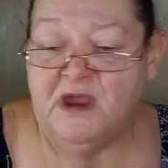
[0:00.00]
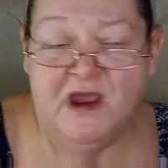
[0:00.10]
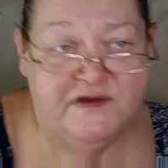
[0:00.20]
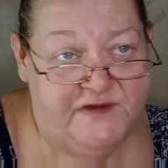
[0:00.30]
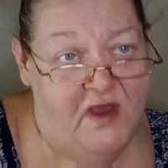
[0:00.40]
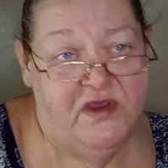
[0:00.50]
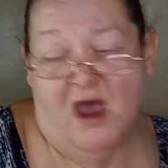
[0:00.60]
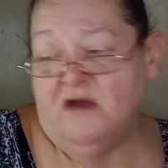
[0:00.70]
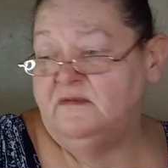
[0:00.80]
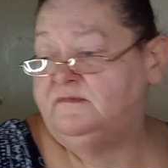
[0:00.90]
and show
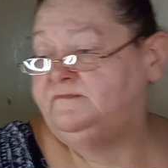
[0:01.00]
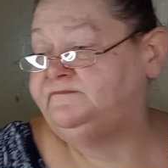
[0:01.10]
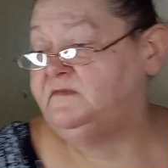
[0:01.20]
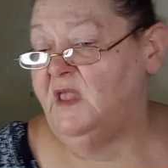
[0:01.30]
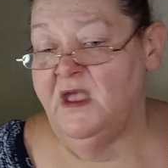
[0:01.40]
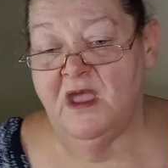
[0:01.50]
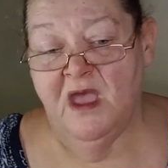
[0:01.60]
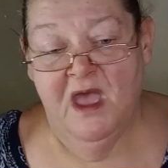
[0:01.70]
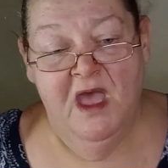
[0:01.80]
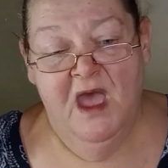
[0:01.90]
y'all.
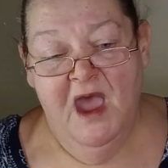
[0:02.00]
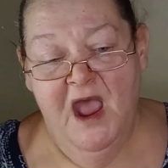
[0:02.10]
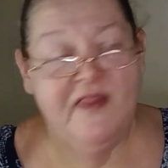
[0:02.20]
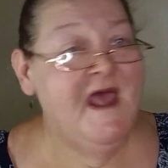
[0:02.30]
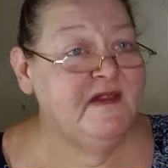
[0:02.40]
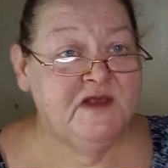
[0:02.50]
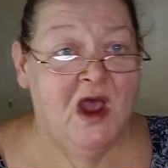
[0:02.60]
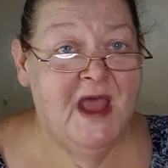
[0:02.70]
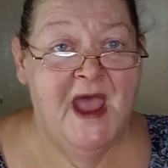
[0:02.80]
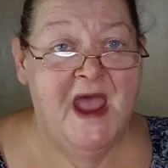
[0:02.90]
And that's
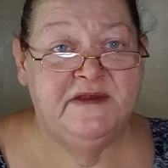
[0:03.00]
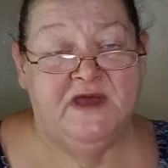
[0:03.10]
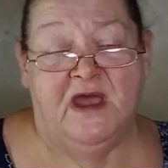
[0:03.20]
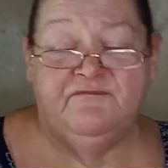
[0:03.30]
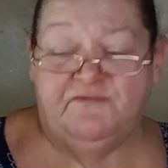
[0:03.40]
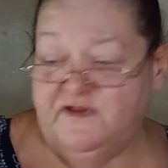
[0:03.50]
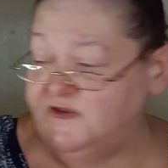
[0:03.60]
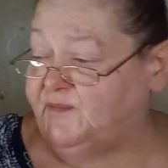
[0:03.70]
all I had done for this